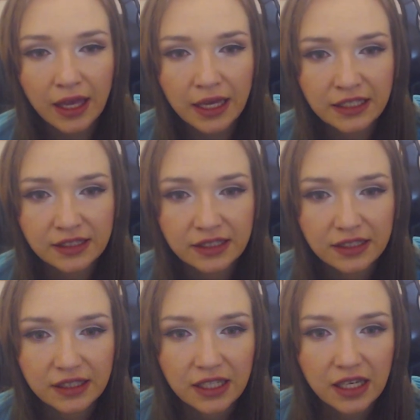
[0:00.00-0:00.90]
and
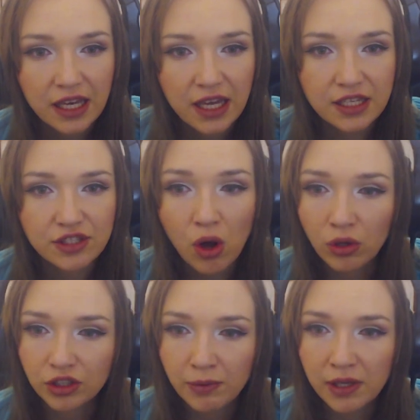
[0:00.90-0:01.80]
his
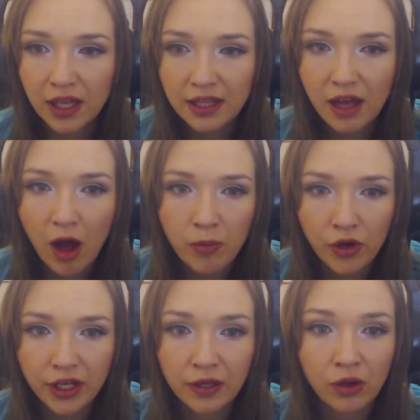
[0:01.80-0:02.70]
ultimate get
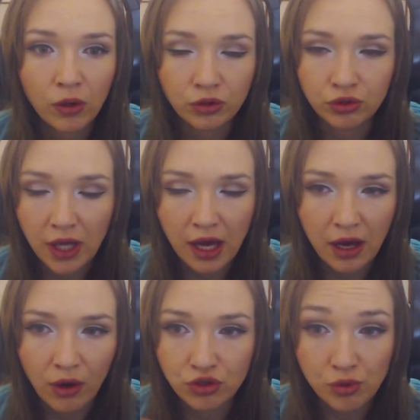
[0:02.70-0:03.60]
upgraded
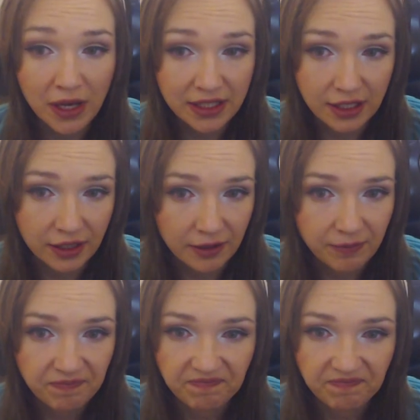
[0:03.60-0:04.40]
automatically.